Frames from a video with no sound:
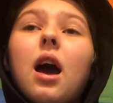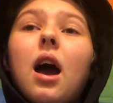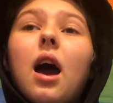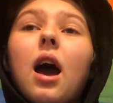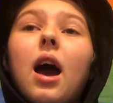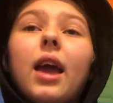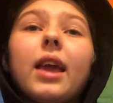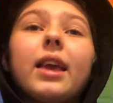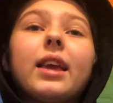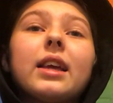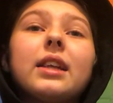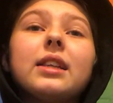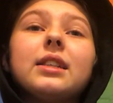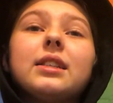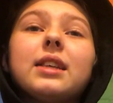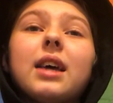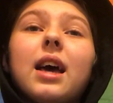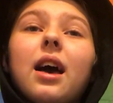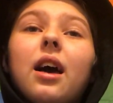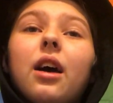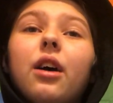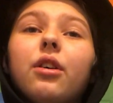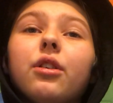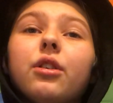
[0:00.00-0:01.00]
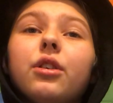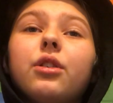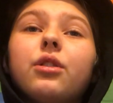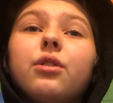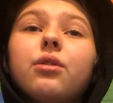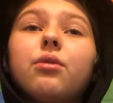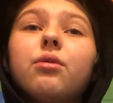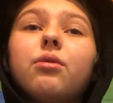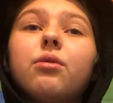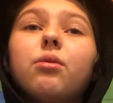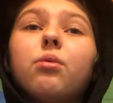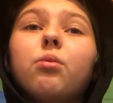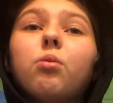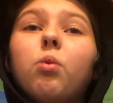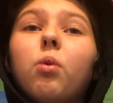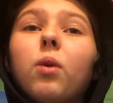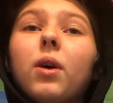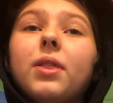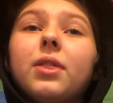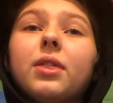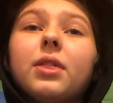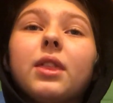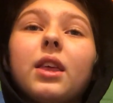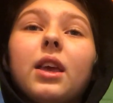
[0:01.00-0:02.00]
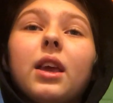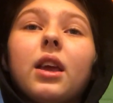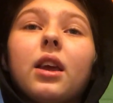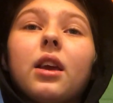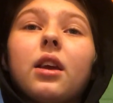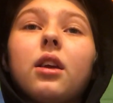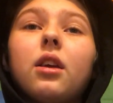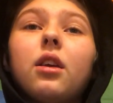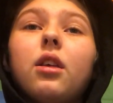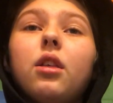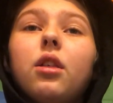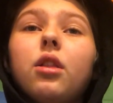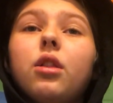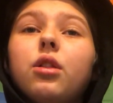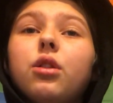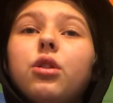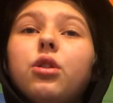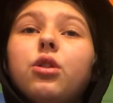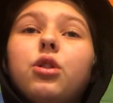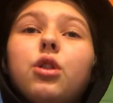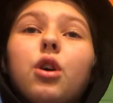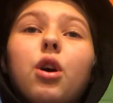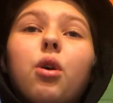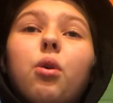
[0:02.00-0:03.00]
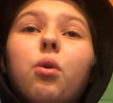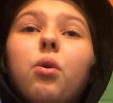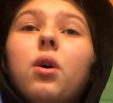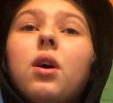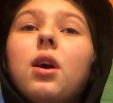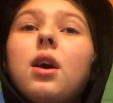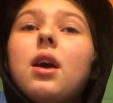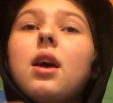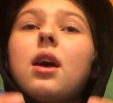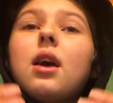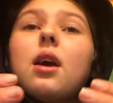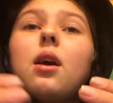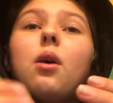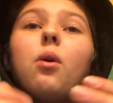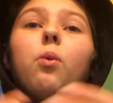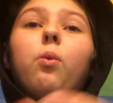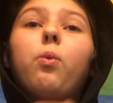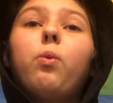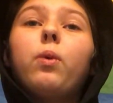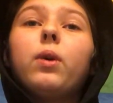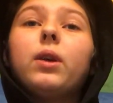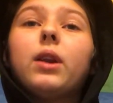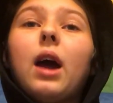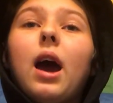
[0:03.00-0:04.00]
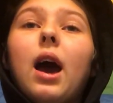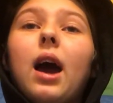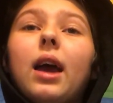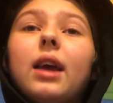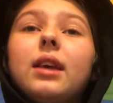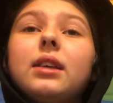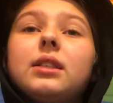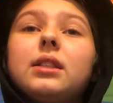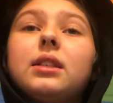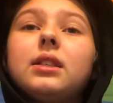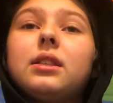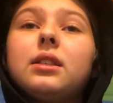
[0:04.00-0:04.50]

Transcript: I can tell you one thing though, when I